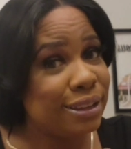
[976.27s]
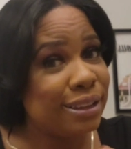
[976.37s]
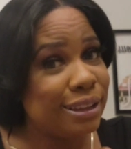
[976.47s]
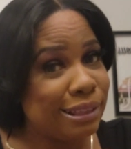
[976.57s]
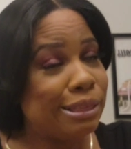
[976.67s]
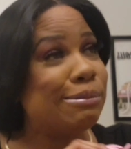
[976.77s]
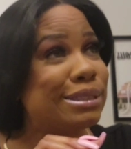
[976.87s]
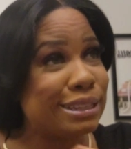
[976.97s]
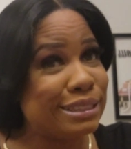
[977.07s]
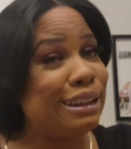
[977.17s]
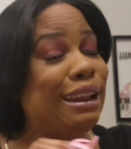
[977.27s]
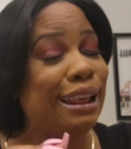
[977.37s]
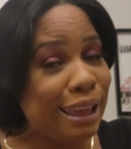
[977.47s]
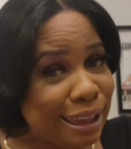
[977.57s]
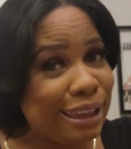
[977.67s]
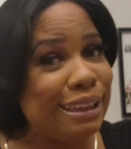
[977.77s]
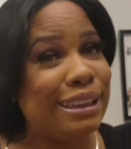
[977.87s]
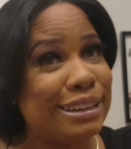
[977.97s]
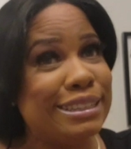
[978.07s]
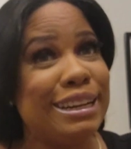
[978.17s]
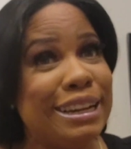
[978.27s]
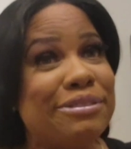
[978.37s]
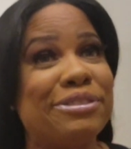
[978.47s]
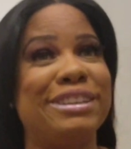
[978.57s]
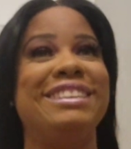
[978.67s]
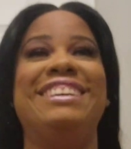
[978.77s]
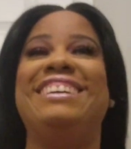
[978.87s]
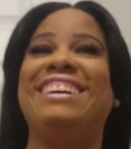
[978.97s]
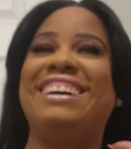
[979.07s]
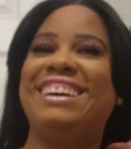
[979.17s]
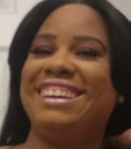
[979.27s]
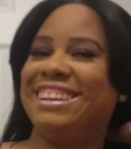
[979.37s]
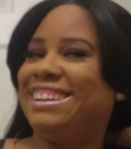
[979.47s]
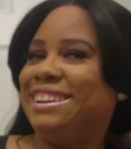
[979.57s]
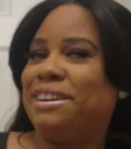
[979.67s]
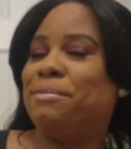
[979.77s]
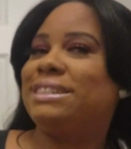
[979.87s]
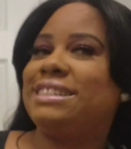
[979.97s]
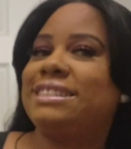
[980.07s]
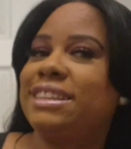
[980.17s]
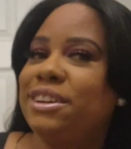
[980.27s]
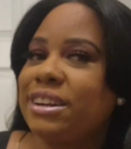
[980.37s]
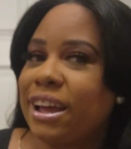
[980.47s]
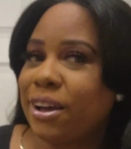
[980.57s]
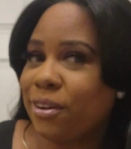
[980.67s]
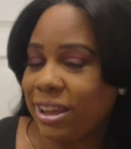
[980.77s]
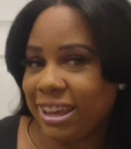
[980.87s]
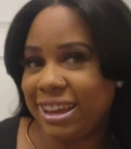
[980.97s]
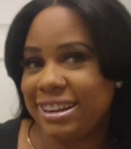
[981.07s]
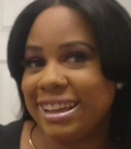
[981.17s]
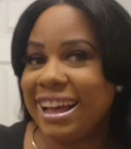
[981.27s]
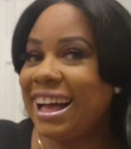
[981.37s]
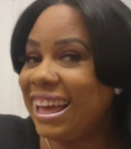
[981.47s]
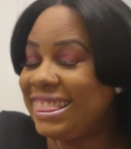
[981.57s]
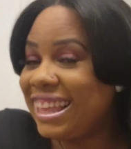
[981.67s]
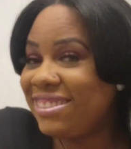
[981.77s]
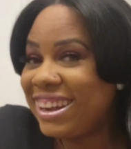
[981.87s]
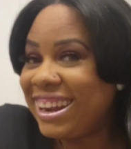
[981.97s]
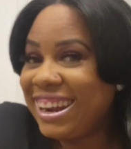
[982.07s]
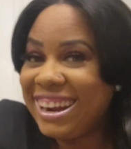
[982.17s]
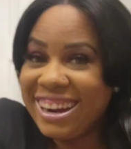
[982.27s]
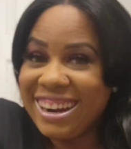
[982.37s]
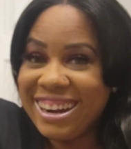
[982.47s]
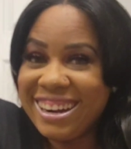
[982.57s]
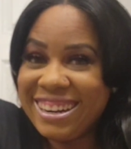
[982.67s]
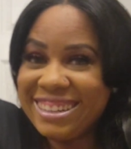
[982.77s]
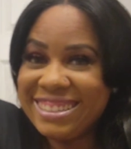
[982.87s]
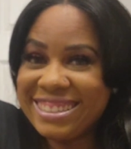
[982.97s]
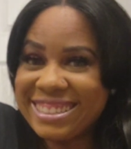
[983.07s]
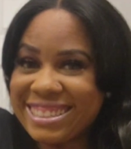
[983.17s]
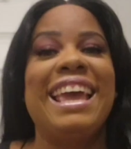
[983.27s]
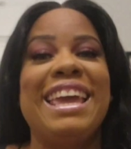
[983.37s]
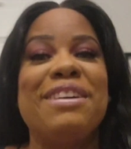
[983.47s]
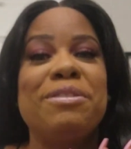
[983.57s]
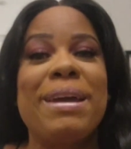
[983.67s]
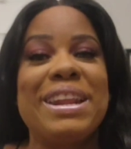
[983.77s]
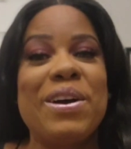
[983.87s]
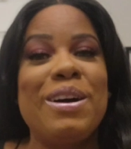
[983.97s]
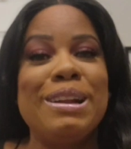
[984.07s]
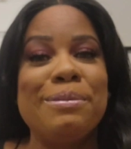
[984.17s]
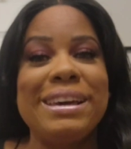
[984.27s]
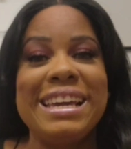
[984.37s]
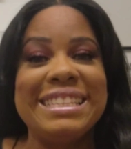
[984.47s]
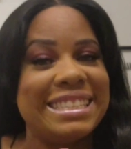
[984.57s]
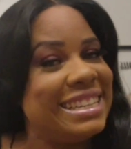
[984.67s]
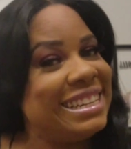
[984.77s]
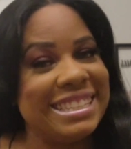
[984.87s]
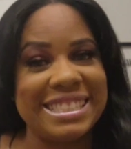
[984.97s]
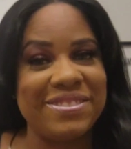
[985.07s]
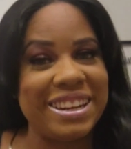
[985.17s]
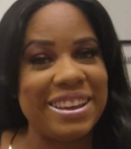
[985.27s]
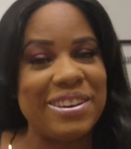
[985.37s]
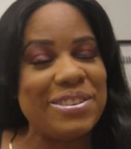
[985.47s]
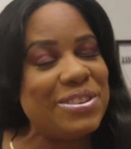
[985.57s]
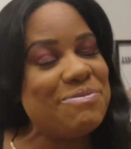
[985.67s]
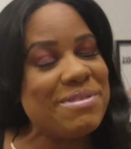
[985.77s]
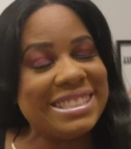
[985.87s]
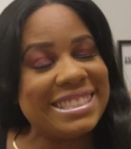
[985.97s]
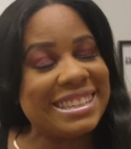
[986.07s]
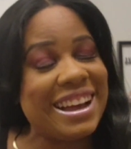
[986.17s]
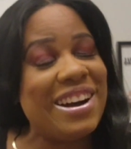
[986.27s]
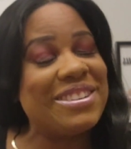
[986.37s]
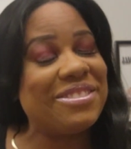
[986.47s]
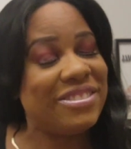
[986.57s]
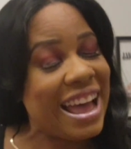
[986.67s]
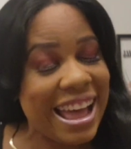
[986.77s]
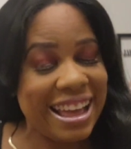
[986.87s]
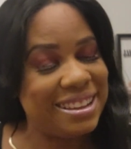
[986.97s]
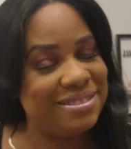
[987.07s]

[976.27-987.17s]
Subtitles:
There was a delay in the delivery, but she's here now and I love her. If you made it all the way to the end of this video, you must have caught a vibe.